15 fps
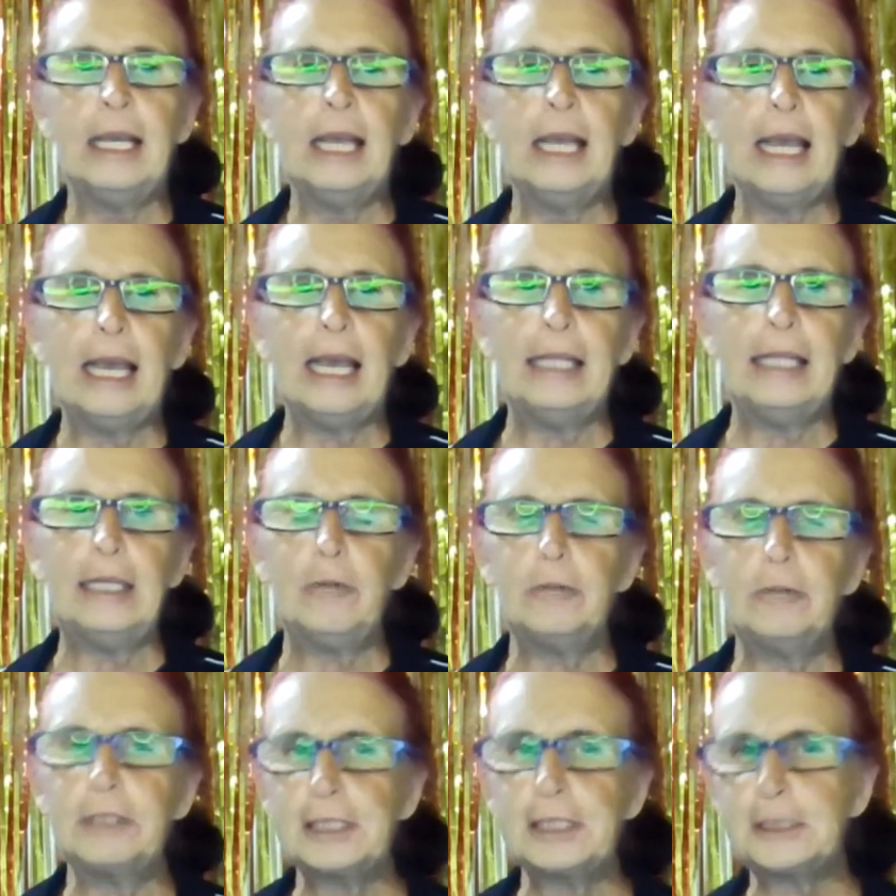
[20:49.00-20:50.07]
and it will
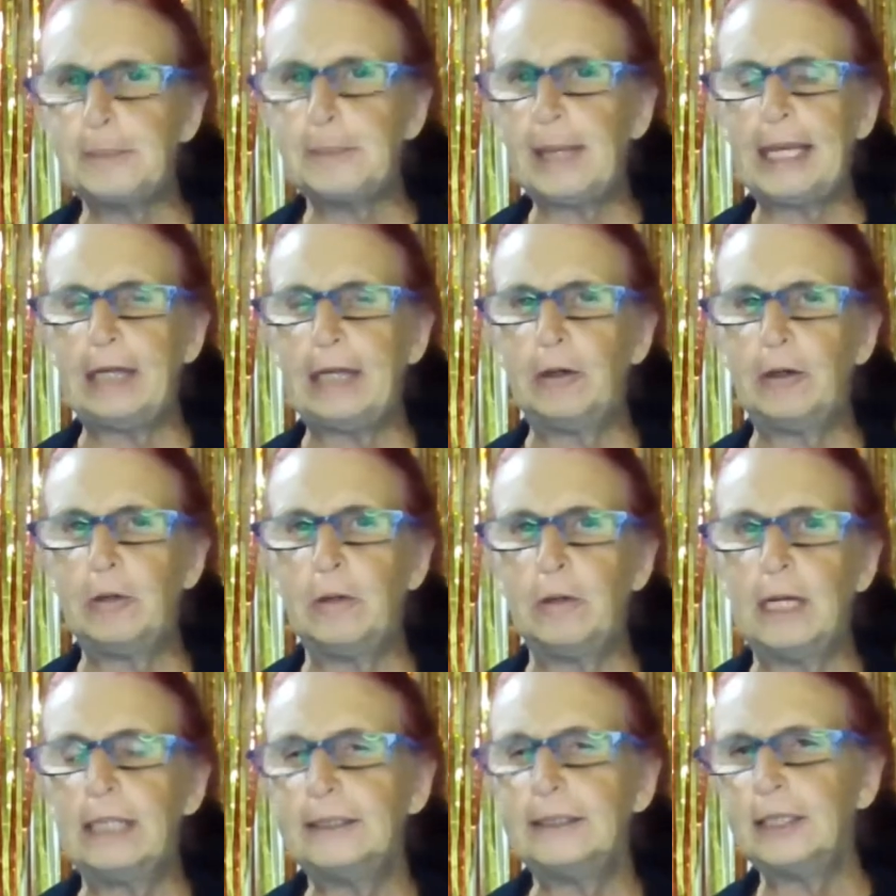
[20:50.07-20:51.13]
spell a
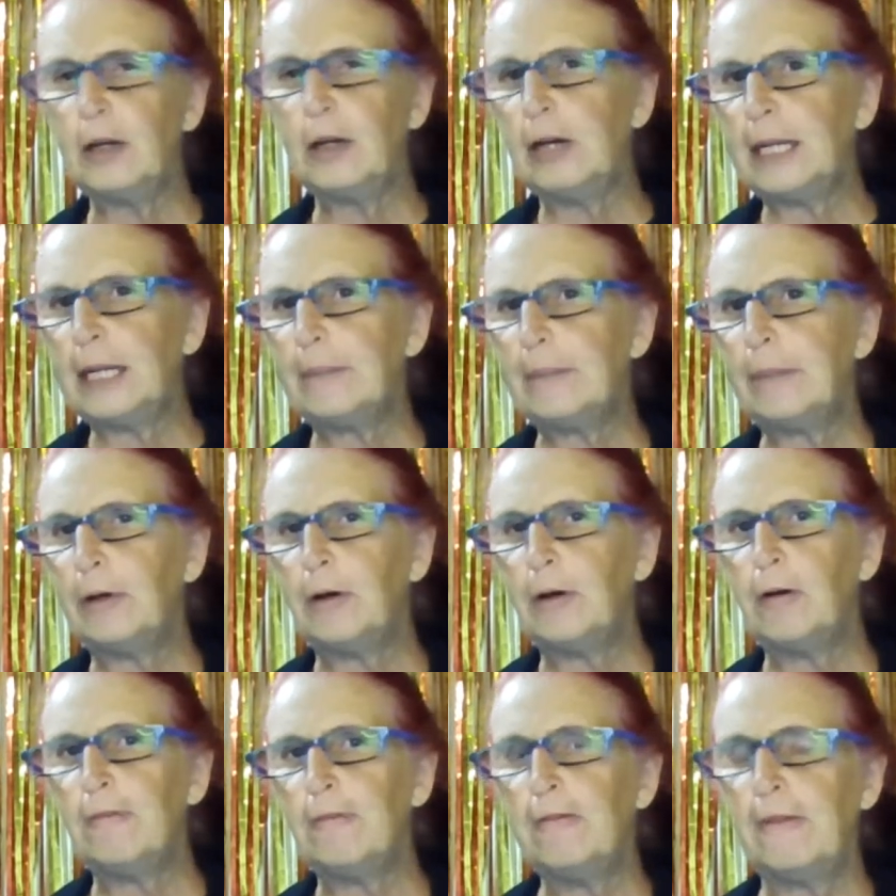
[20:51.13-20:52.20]
type
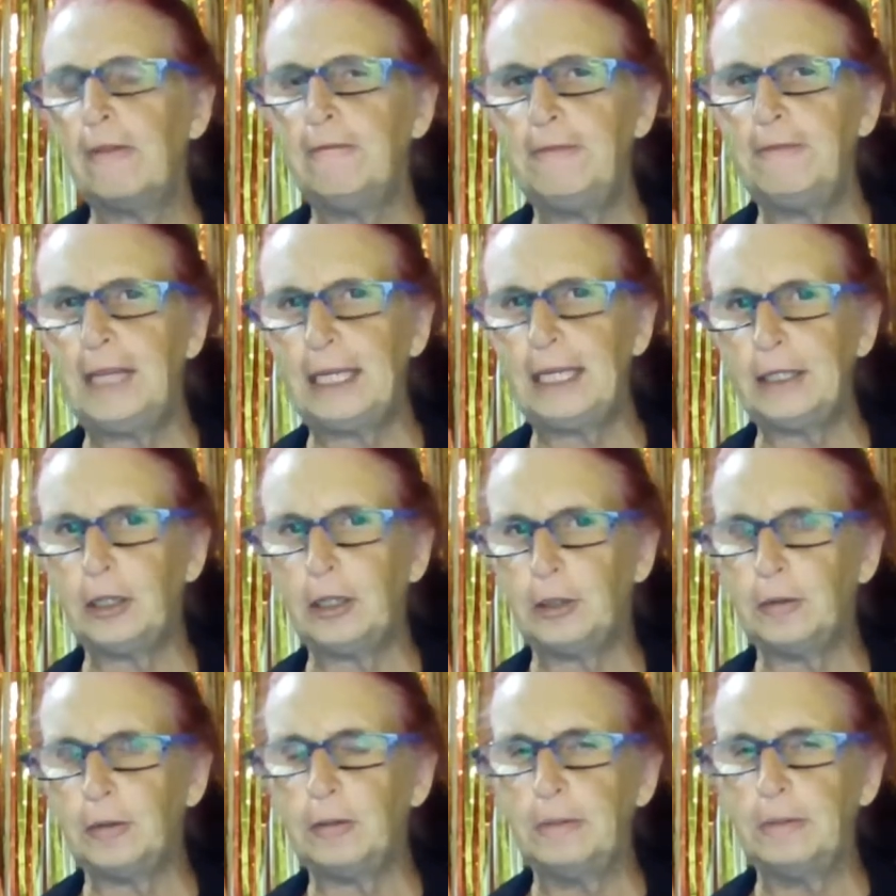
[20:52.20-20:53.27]
of
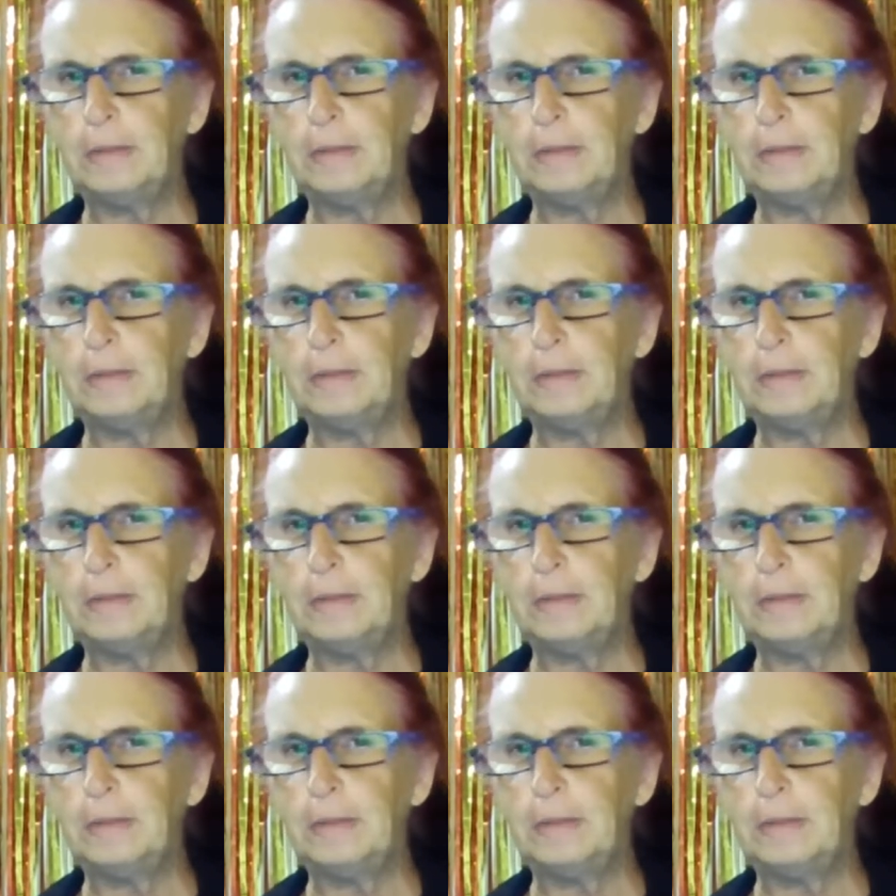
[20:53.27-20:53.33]
vehicle.